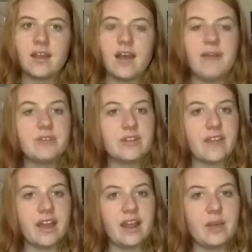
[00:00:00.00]
After
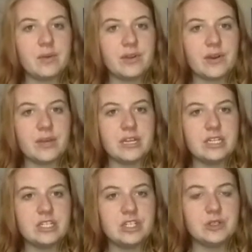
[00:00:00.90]
that, I would go
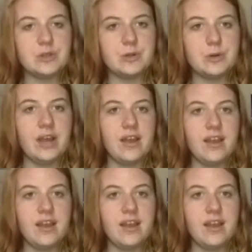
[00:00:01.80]
into